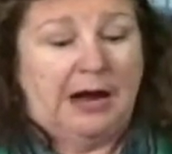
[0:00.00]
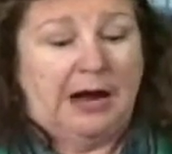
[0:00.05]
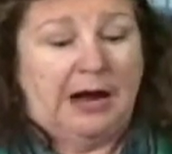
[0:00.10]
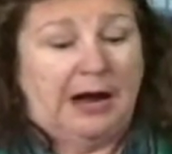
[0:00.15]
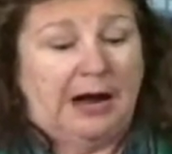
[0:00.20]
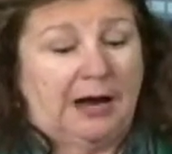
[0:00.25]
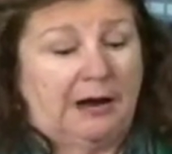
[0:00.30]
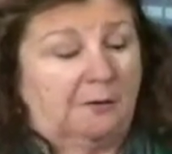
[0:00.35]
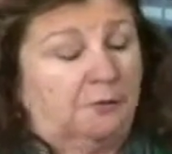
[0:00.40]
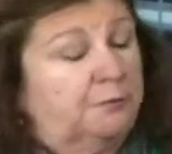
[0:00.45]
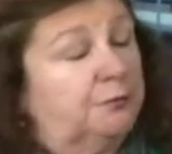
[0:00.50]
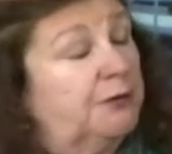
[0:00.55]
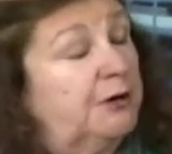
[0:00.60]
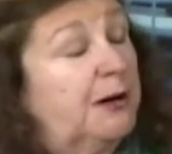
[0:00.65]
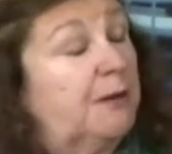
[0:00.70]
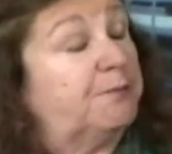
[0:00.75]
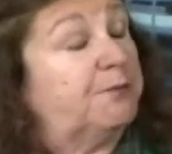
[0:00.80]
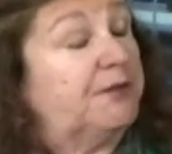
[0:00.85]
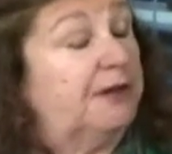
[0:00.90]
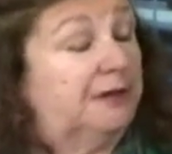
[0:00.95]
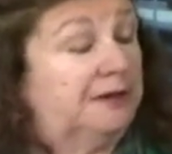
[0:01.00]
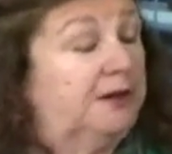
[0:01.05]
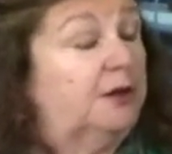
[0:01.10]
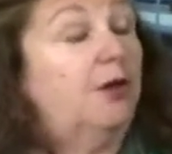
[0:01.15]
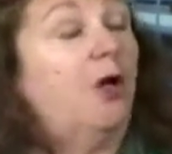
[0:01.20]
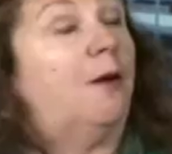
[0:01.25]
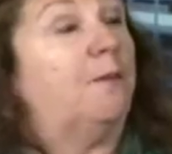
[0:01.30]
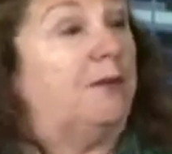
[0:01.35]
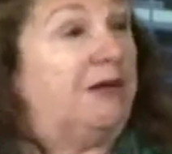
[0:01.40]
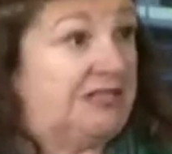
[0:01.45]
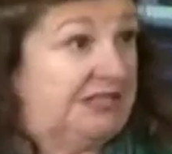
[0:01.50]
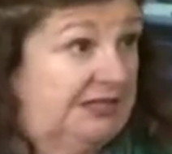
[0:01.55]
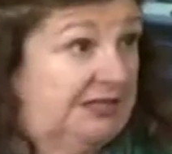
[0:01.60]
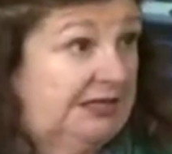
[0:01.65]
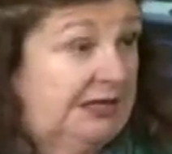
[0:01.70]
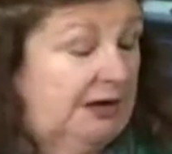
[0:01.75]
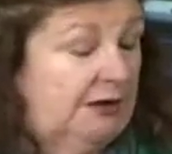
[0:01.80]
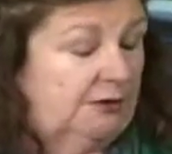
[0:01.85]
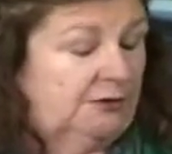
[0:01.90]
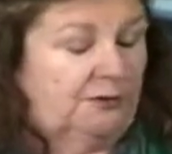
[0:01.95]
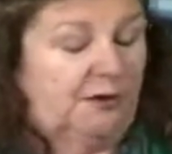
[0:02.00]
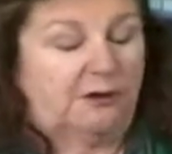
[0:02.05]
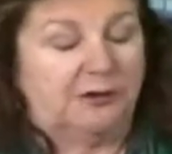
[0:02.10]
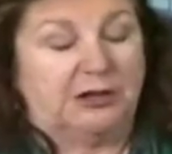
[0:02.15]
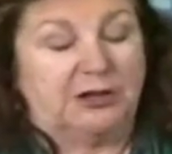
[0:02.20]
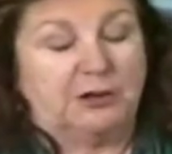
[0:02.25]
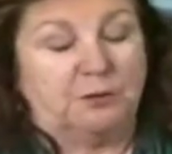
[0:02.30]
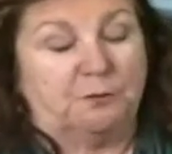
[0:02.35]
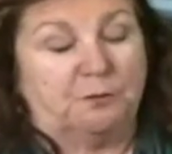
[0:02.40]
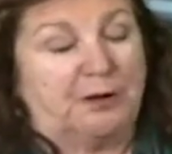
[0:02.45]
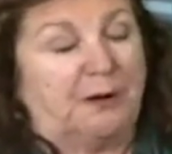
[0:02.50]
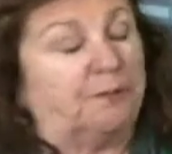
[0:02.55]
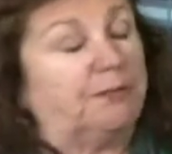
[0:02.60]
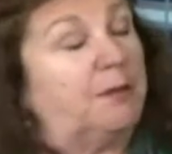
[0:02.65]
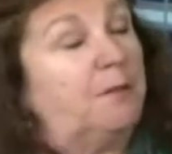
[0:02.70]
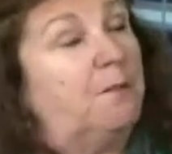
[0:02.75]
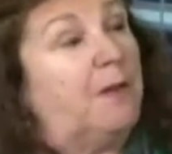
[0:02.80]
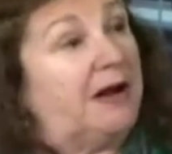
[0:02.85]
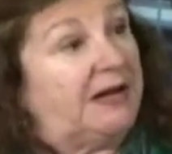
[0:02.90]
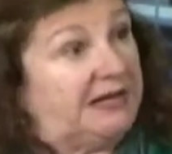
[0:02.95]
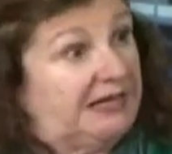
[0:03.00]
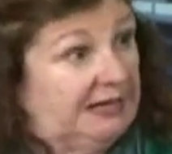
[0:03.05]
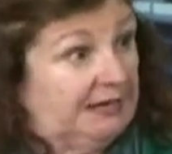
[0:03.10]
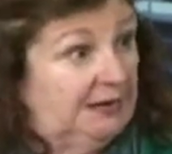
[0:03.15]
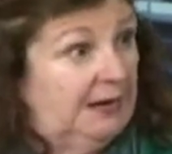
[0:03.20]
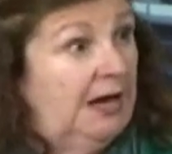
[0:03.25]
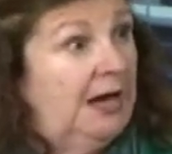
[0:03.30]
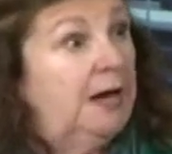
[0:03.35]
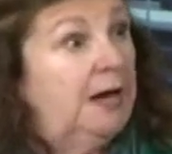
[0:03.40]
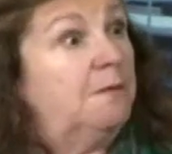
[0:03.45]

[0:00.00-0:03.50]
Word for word: uh, put up, uh, the Long Beach City College Foundation put up the money